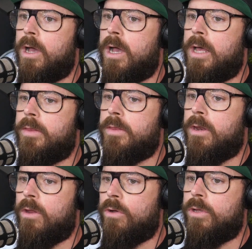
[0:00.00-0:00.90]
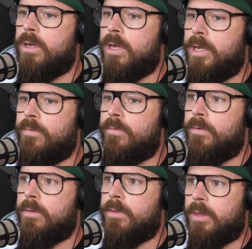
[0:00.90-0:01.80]
and the longer you leave
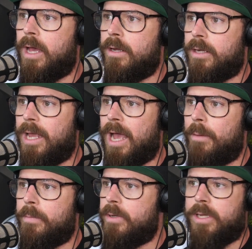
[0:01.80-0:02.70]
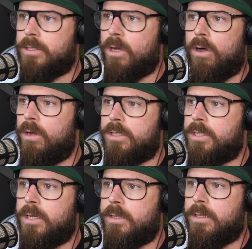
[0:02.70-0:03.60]
that gap, it's harder
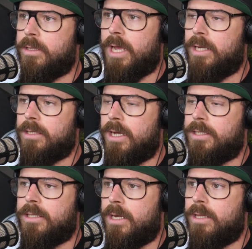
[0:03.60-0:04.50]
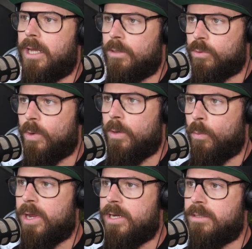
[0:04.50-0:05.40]
to the anxiety. Then that's when it
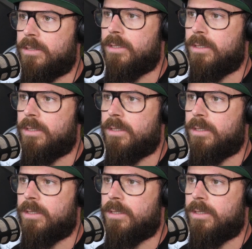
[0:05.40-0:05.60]
wins.